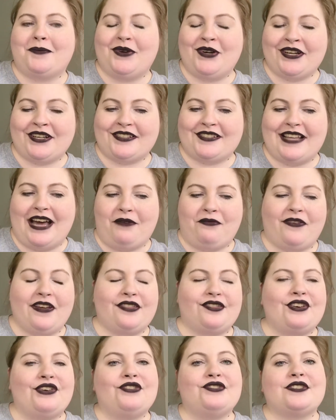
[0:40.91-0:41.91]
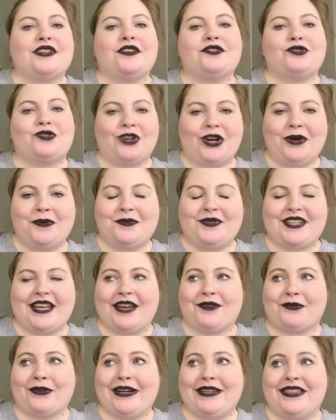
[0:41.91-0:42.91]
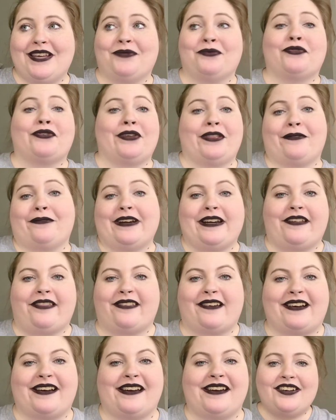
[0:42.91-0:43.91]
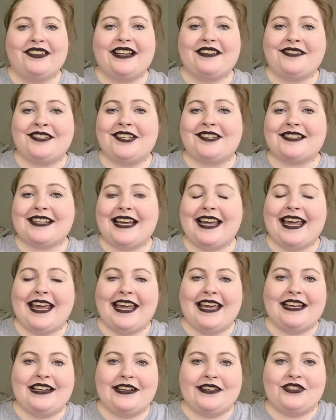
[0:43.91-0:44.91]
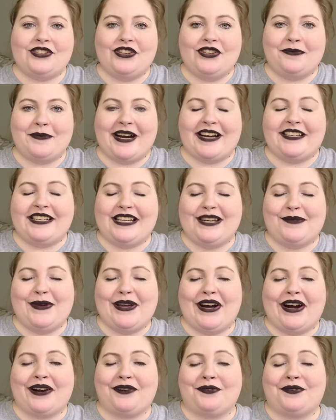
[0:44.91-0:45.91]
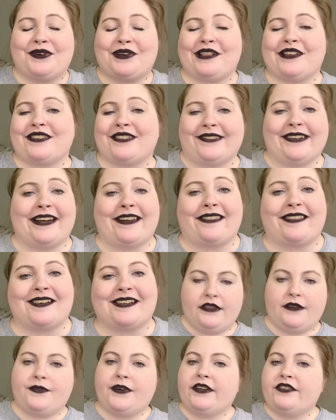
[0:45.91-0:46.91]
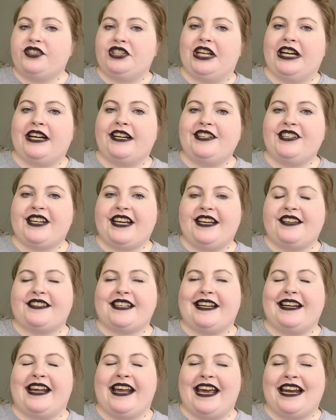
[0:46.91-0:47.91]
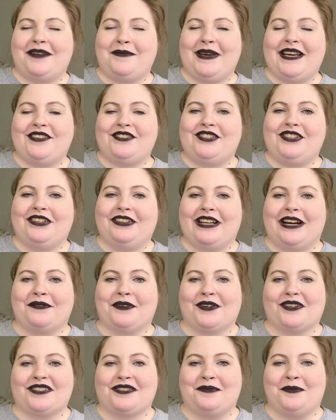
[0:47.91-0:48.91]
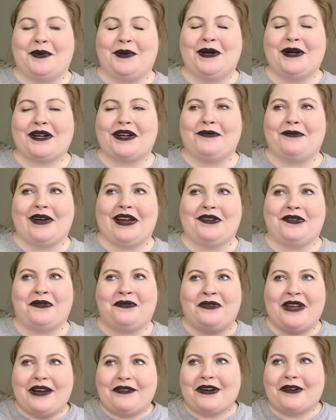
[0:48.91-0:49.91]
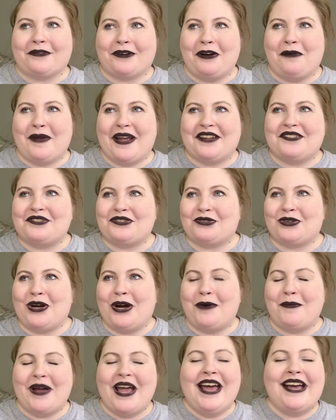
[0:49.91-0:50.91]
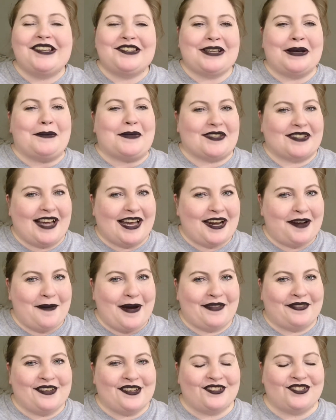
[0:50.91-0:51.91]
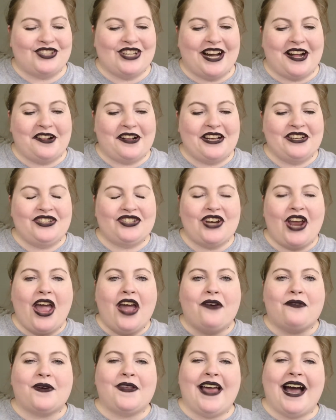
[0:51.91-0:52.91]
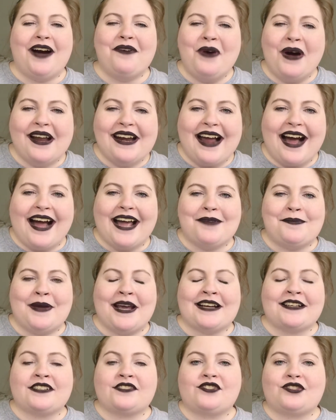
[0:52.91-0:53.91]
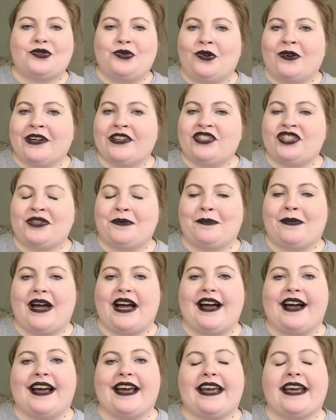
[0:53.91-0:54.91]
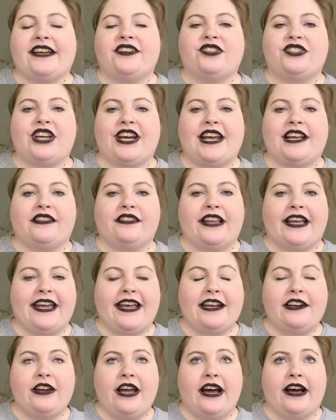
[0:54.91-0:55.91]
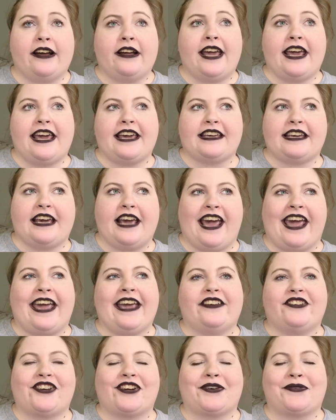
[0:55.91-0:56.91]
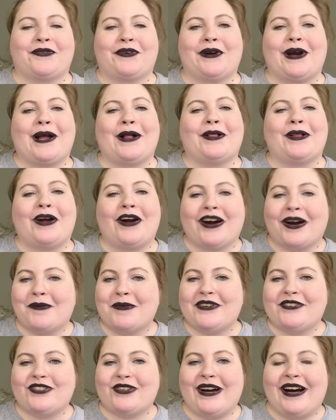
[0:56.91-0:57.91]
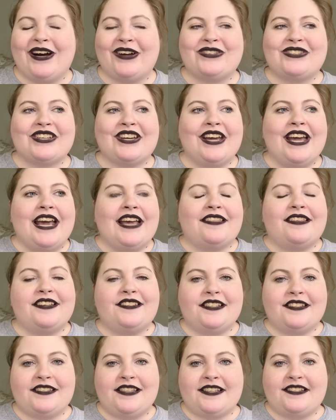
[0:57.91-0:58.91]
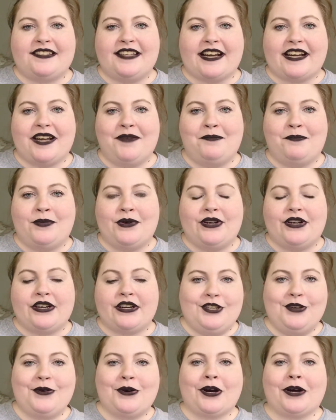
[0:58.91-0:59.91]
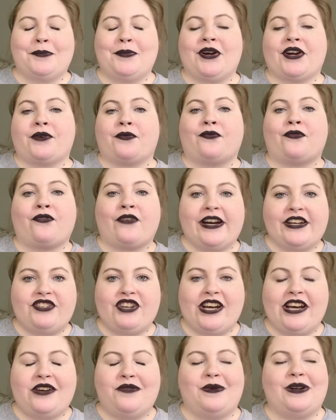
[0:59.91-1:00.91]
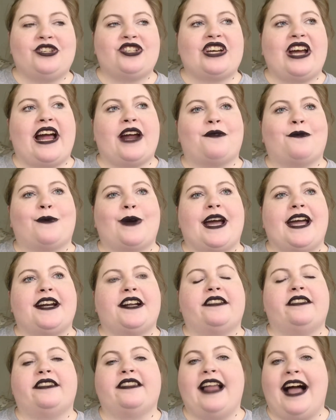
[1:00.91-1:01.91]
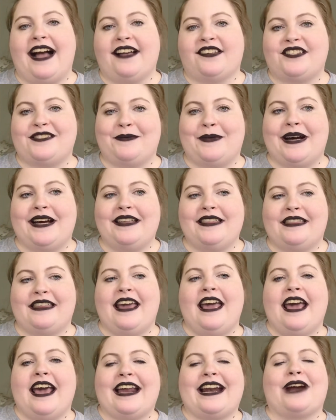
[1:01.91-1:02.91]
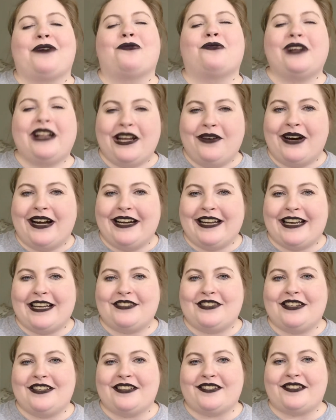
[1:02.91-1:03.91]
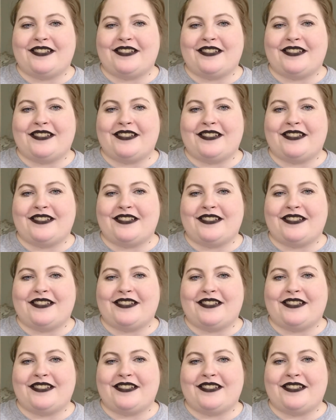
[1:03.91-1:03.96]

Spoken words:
books that fit those tropes and read them for the read-a-thon. So let's just get into my TBR for this read-a-thon. The first challenge is an enemies to lovers book, my favorite romance trope, so I'm excited about this challenge. For that one, I picked Scorched by Jay Lynn, aka Jennifer L. Armentrout. This is the second book to her book Frigid, which I read last month, and I really wanted to get to the